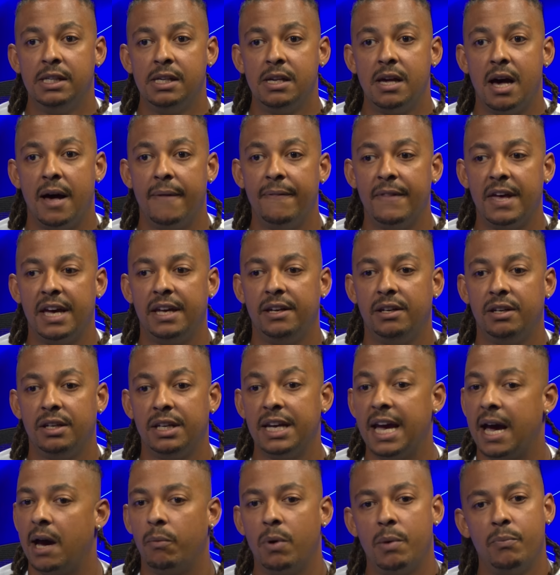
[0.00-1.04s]
And then,
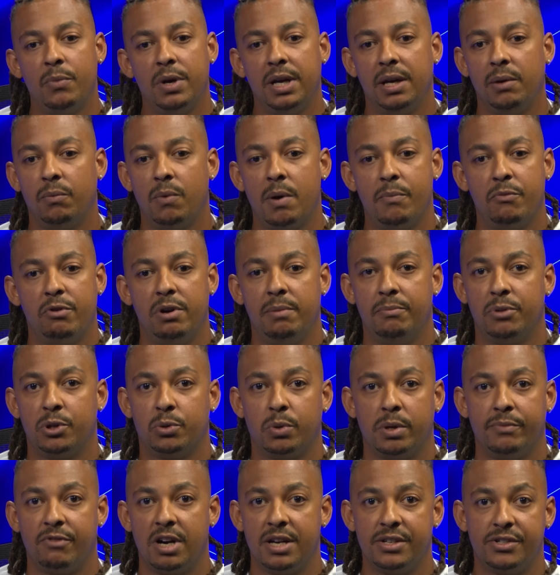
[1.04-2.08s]
when we're in
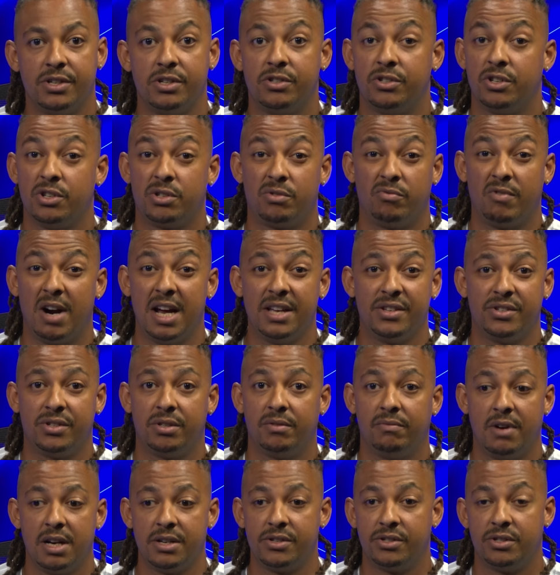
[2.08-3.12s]
between races, just
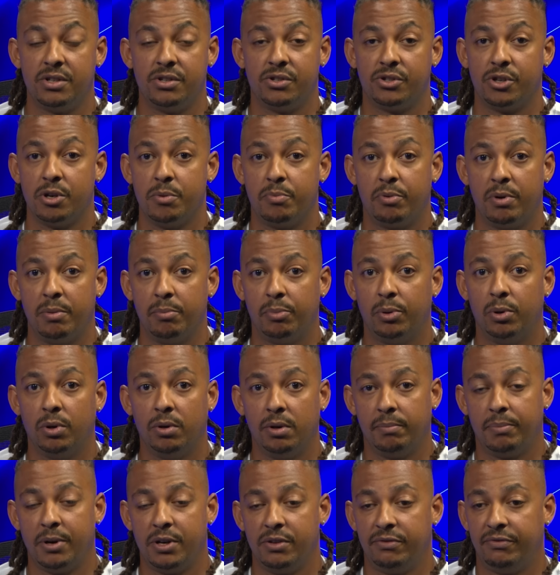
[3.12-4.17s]
rest. Rest is super
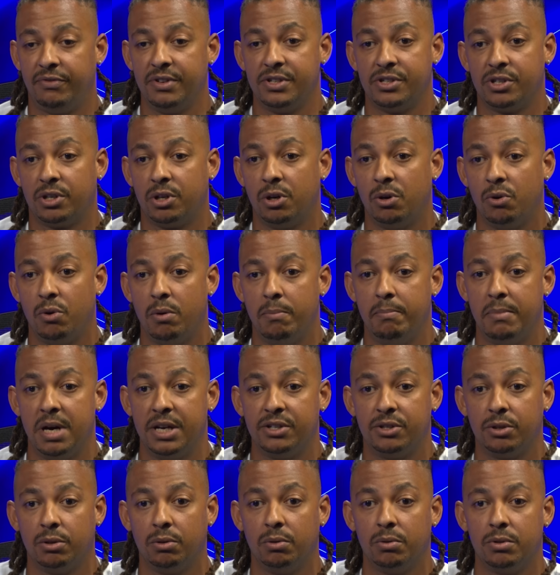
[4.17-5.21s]
important, both physical and
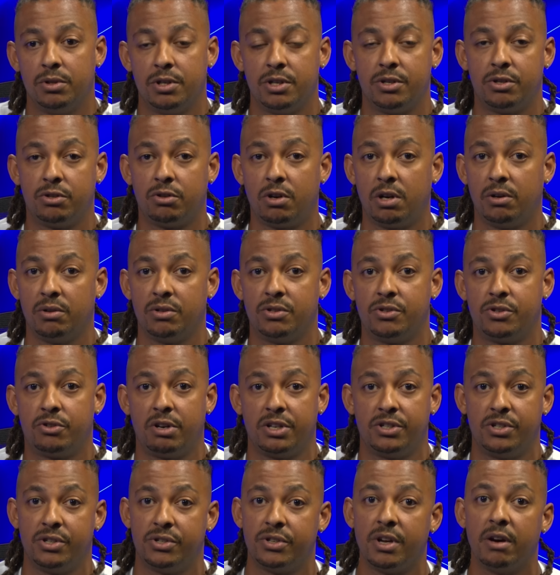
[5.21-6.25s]
mental. Just try not to
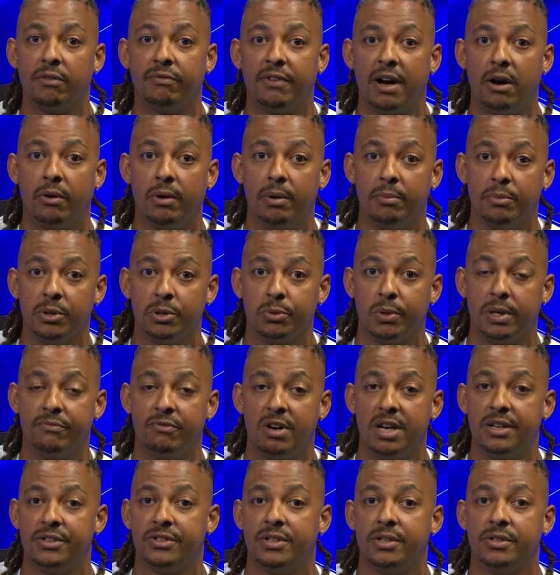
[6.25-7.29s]
stress yourself out in between
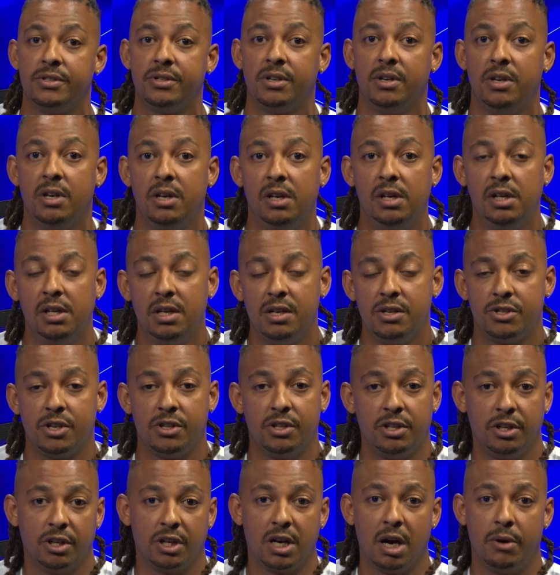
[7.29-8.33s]
races. so
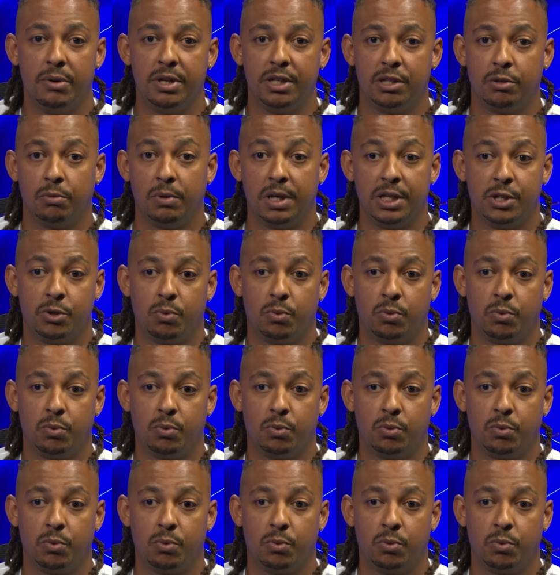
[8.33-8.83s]
that you go into each